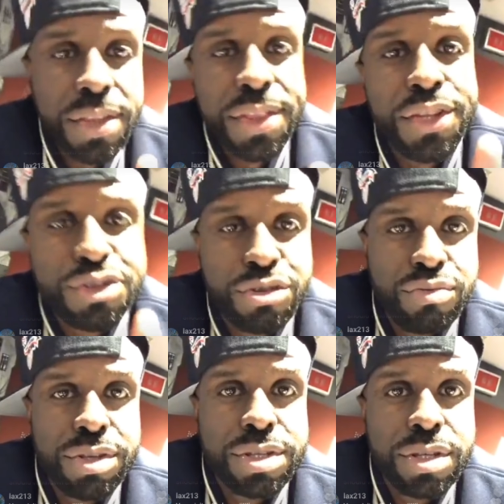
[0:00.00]
other thing, too,
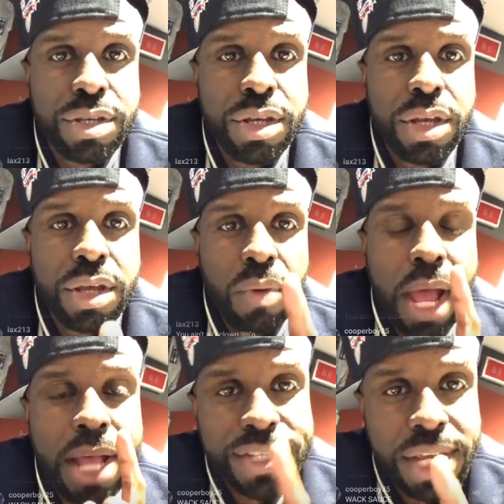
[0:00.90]
is,
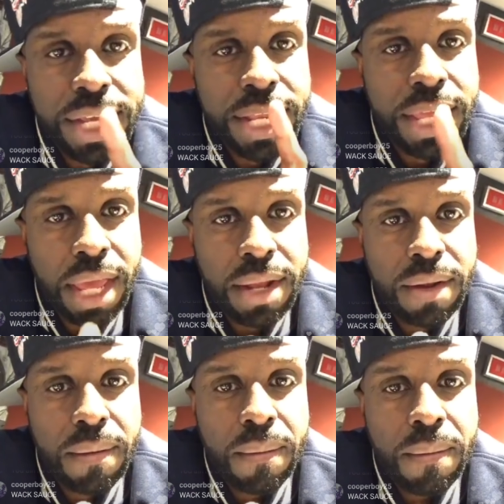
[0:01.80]
I'll say it again,
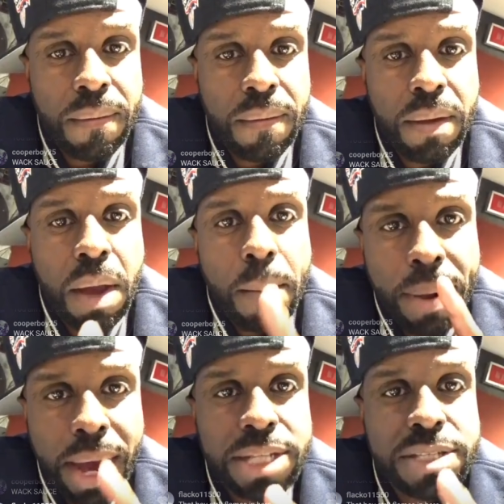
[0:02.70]

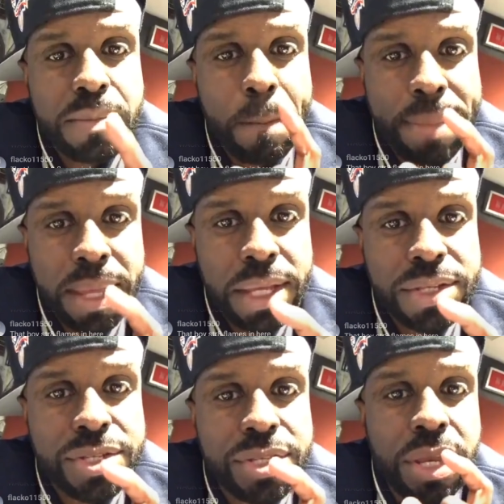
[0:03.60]
Pac's
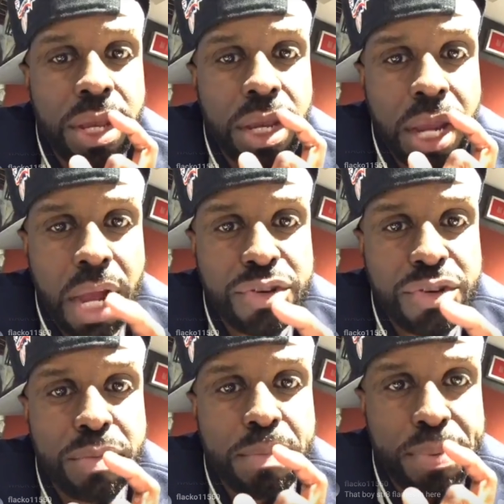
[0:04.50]
biggest
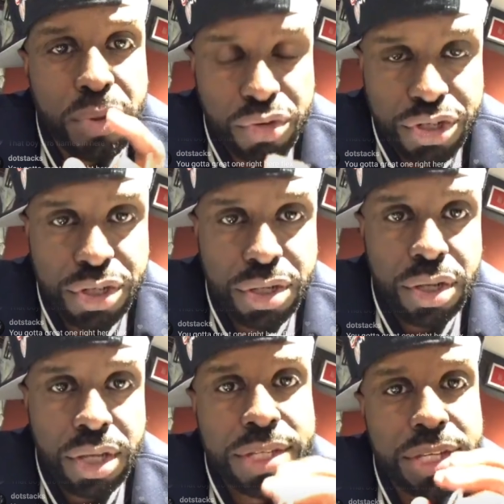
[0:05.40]
contribution
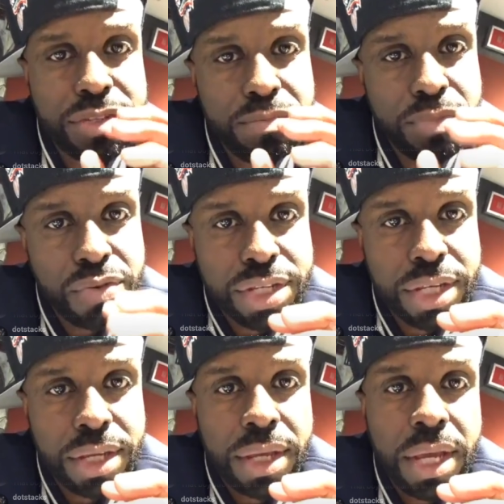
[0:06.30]
is his
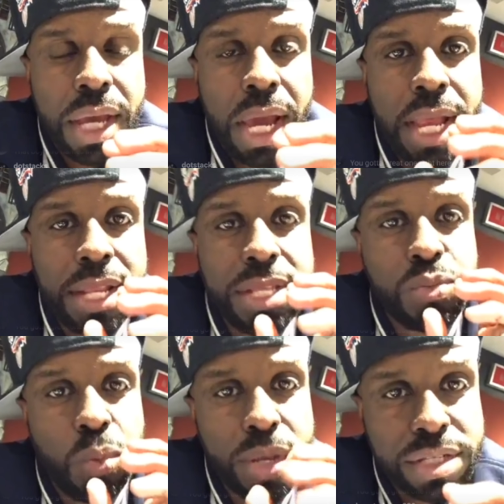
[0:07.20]
music and his
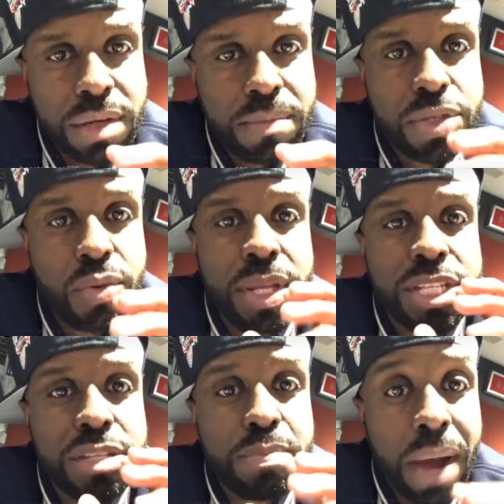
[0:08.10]
wisdom to
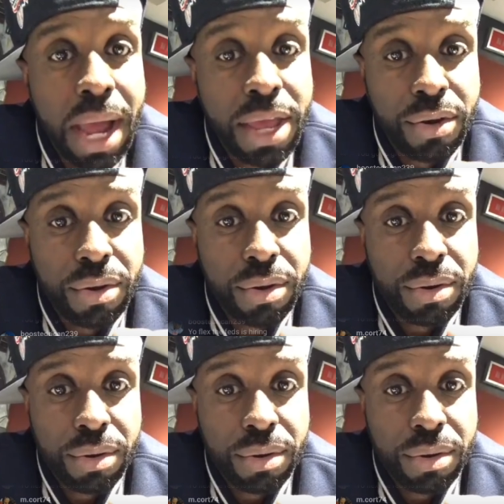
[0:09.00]
inspire.